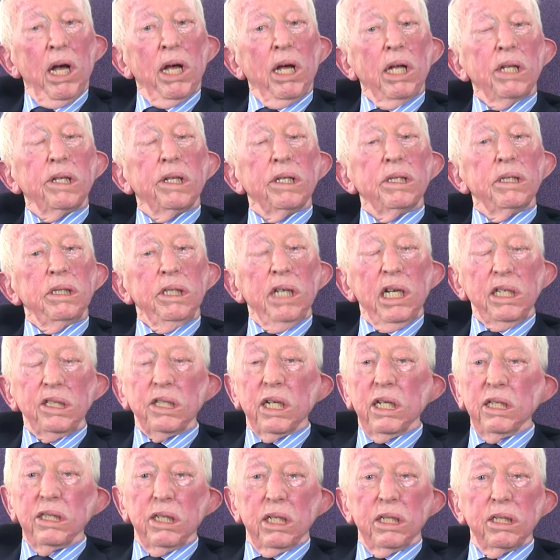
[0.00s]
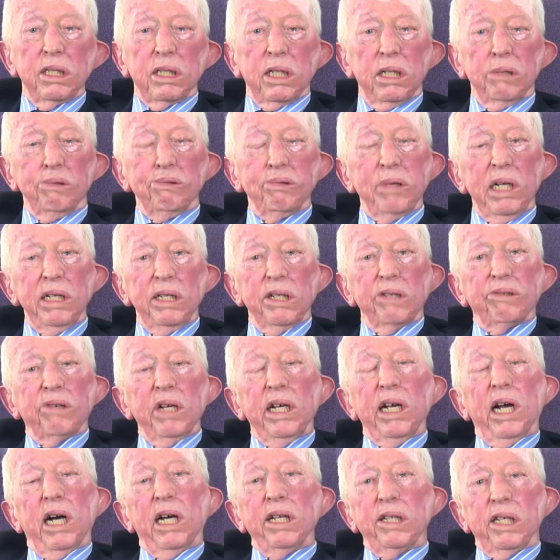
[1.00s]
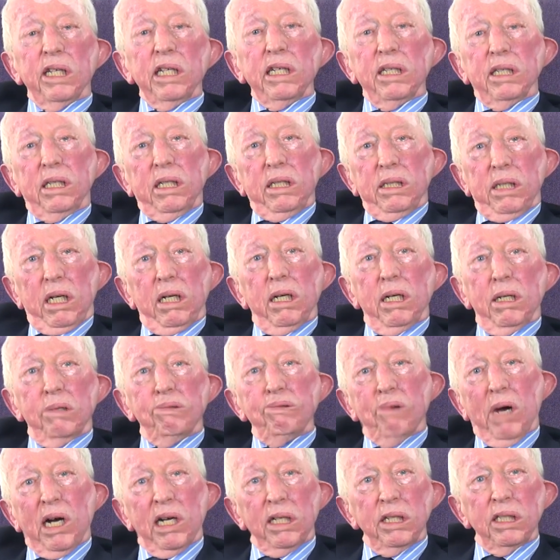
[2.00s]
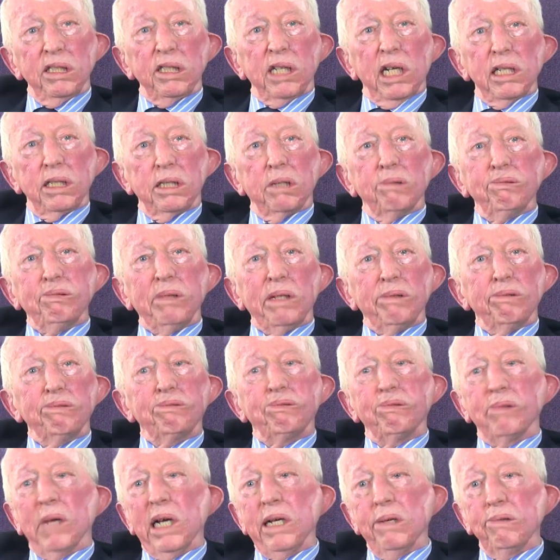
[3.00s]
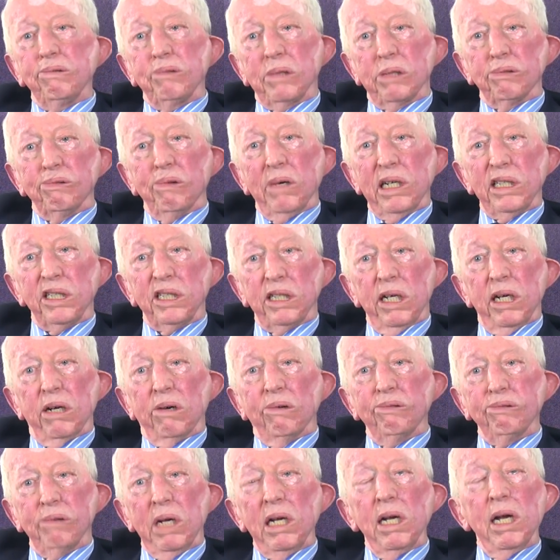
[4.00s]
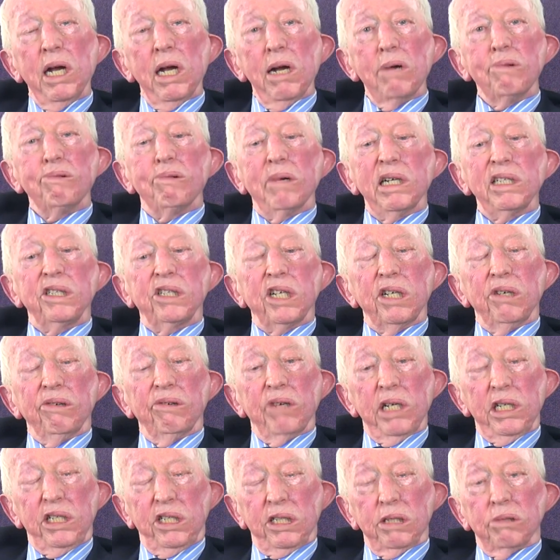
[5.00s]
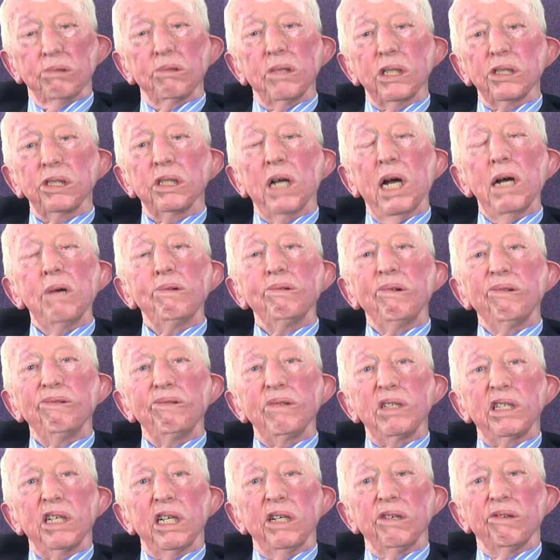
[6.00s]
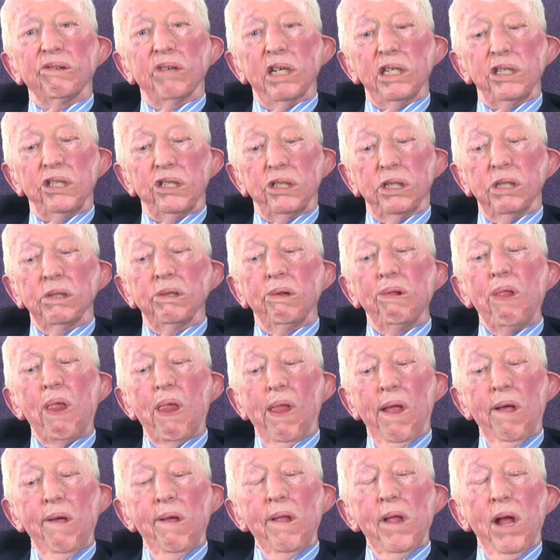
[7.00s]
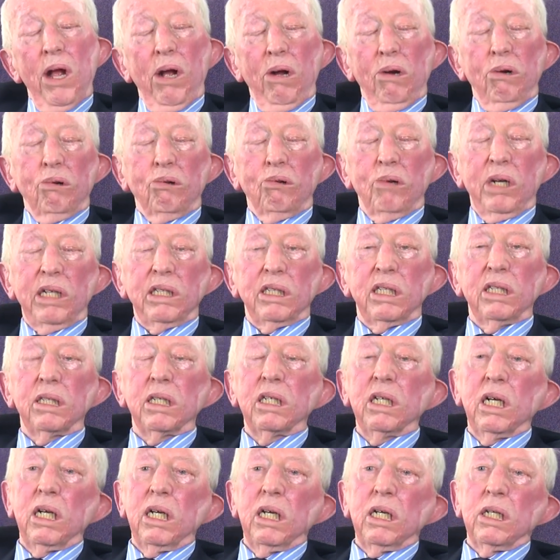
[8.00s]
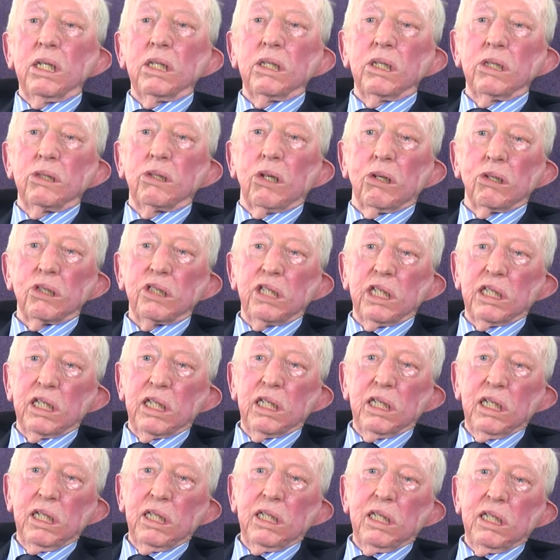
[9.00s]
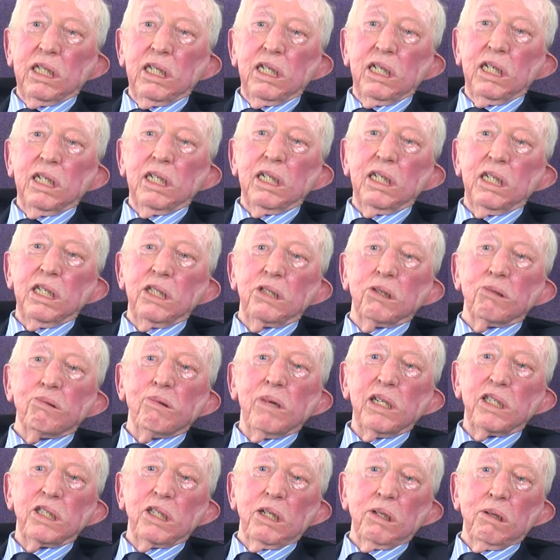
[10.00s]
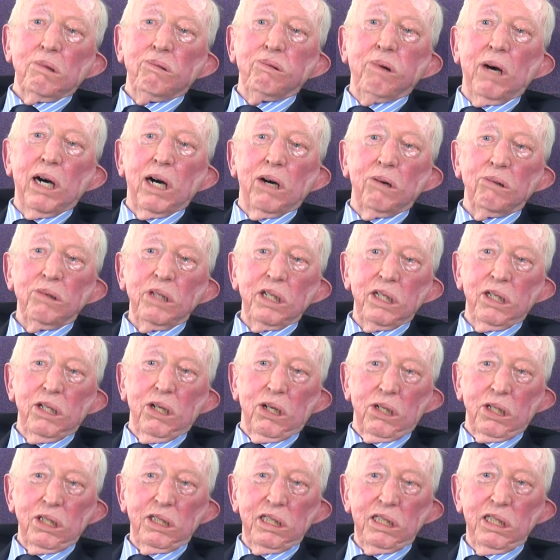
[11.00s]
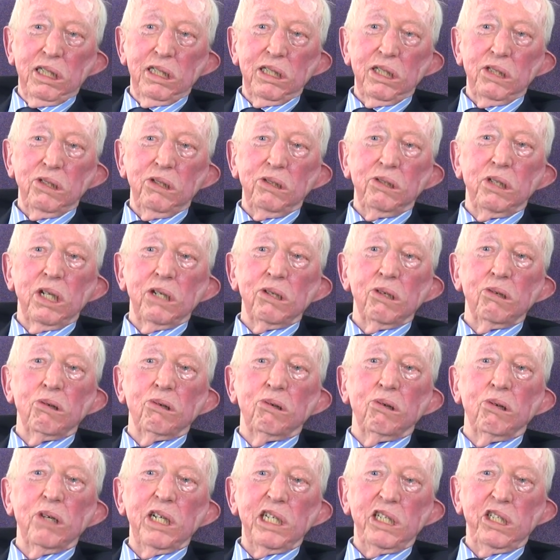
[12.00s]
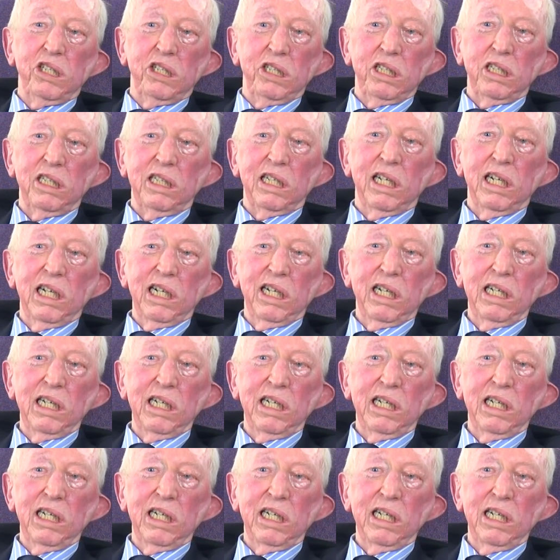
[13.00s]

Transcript: Yes, I completely agree. I think I attach a bit of blame to myself and my generation, because I'm of a generation when the doctor is almost on a par with God and you don't question.